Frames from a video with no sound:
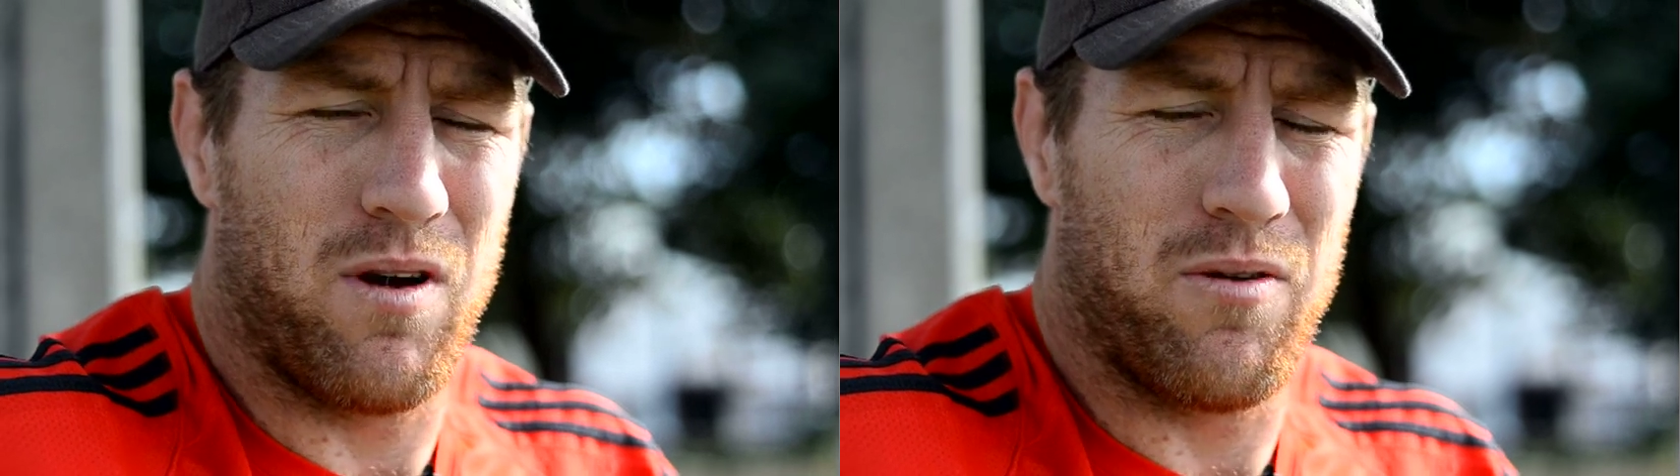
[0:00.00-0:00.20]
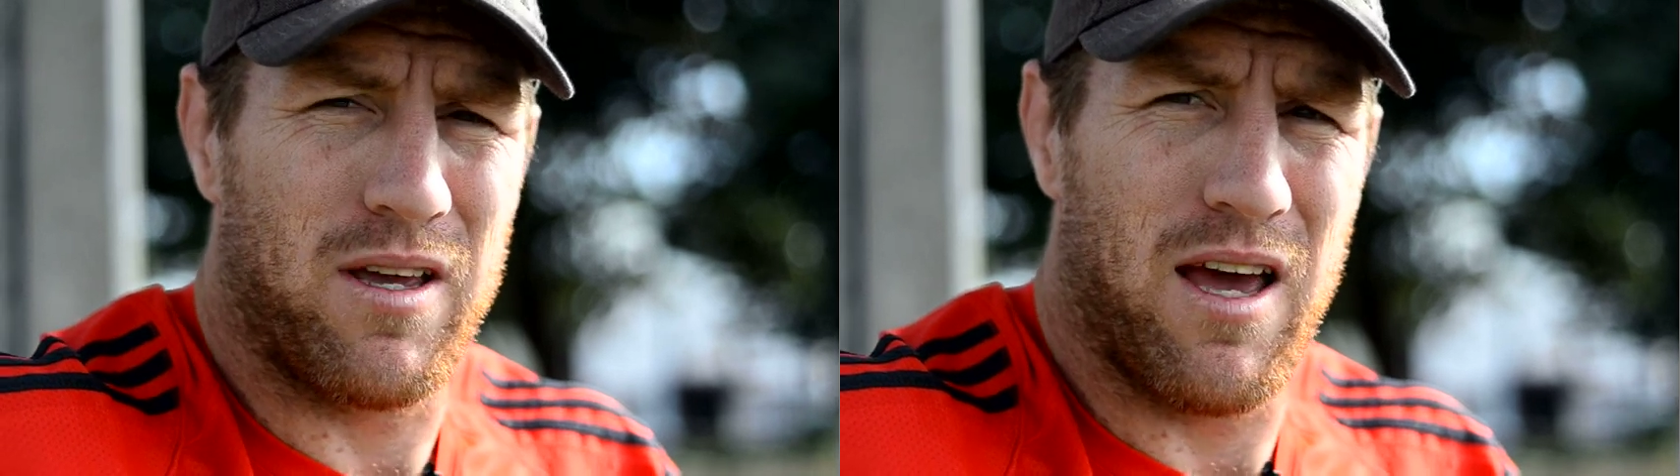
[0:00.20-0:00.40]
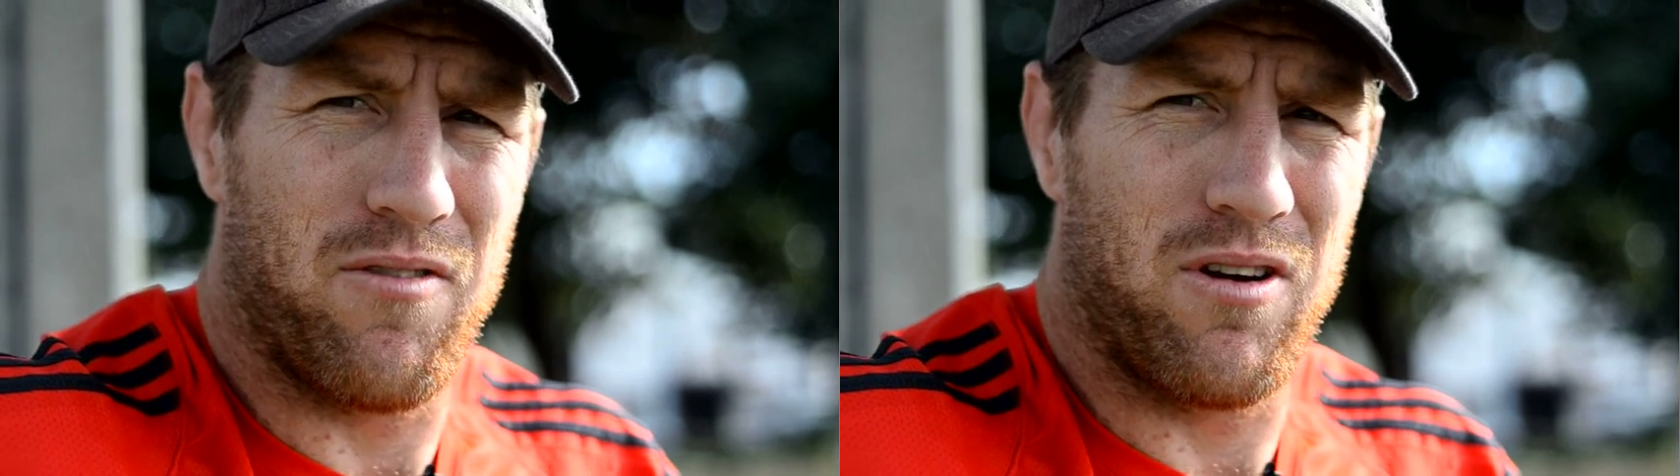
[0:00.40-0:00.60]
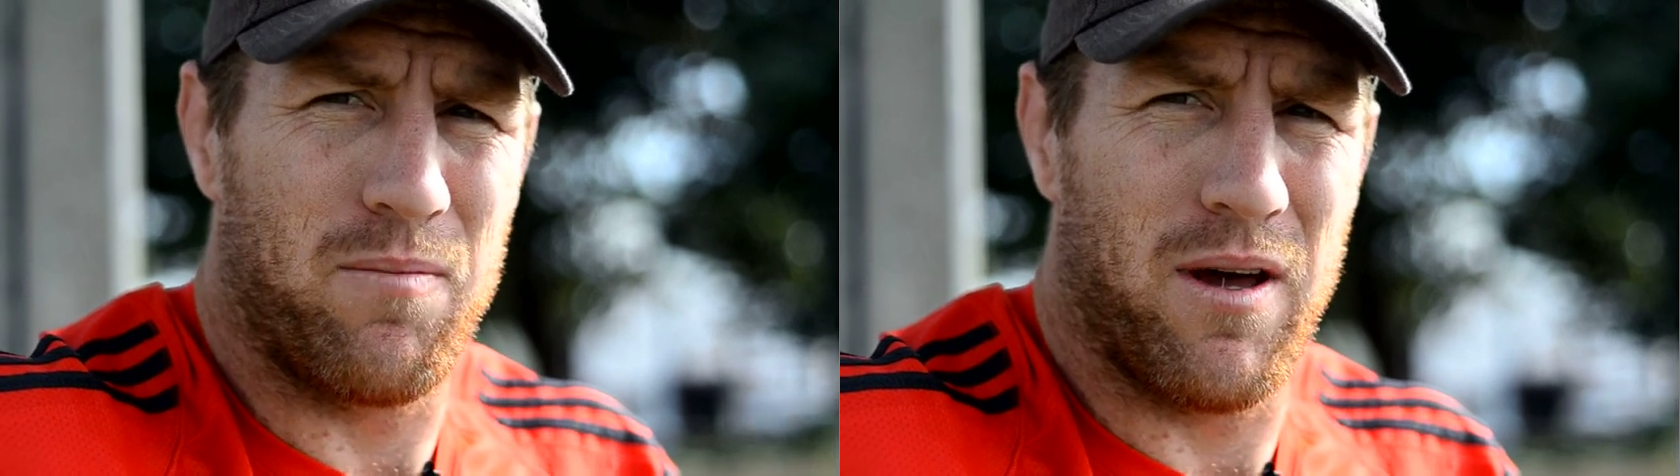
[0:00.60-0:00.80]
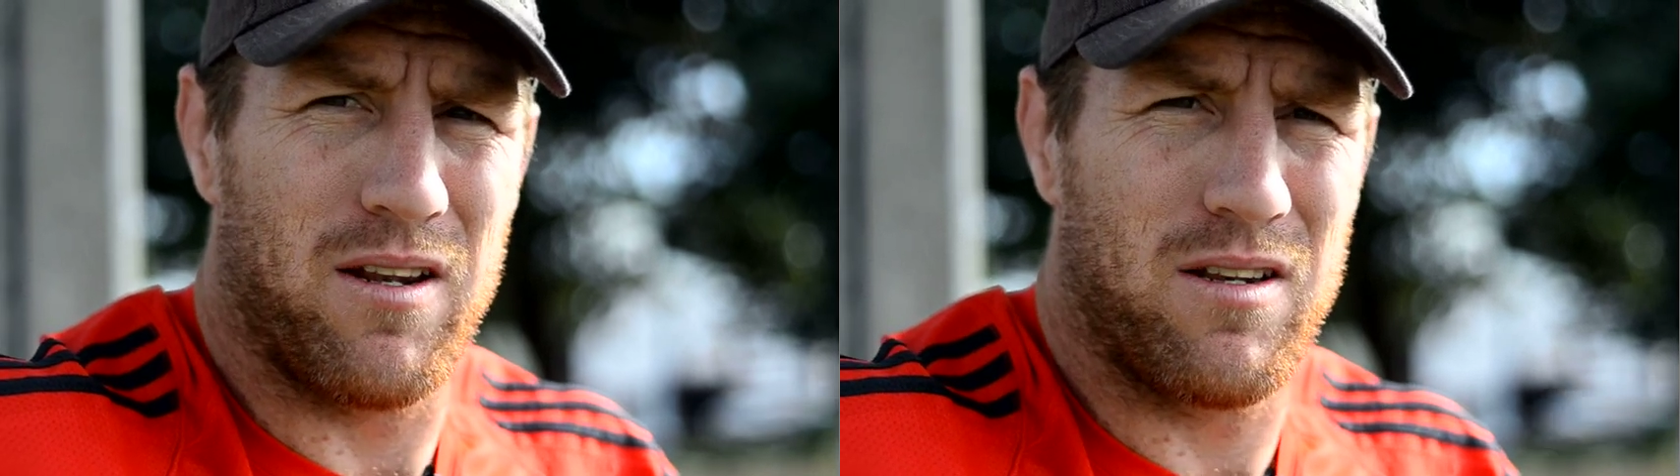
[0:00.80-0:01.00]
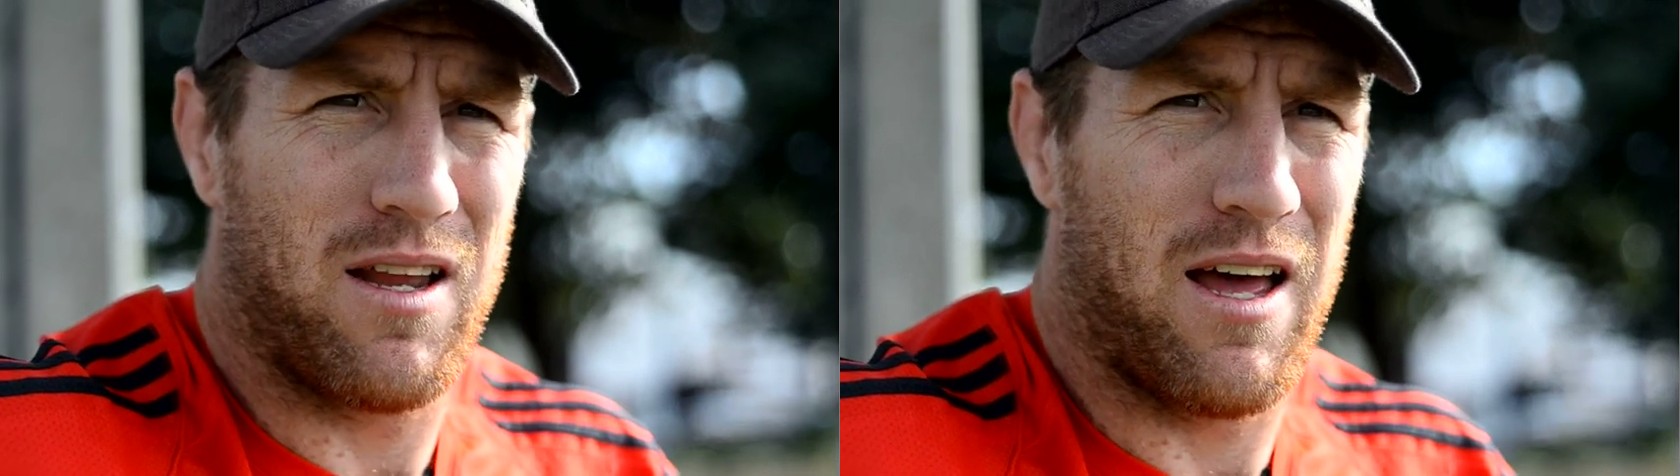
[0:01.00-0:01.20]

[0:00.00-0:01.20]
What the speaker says: my recovery, but